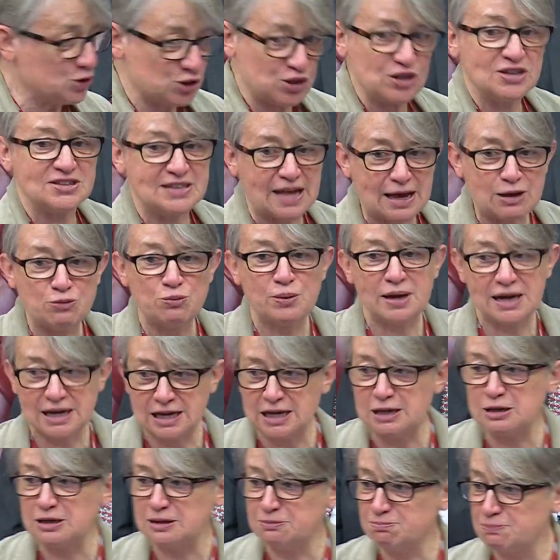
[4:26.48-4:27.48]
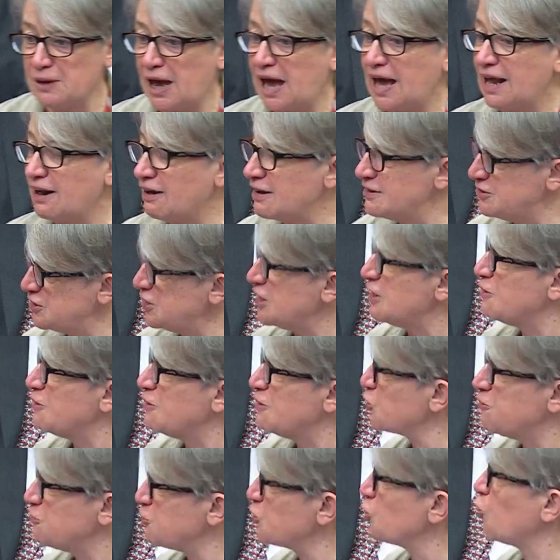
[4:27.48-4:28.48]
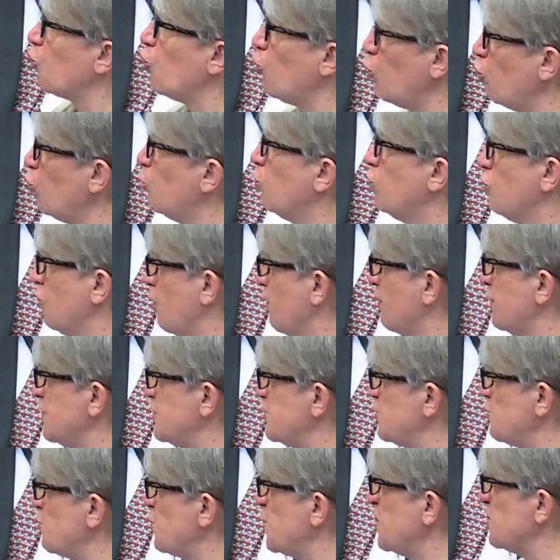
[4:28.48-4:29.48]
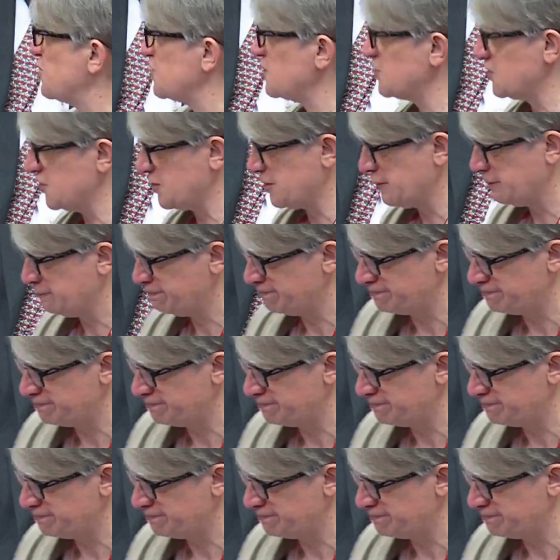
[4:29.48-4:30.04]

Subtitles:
which is a really bad idea for all kinds of reasons.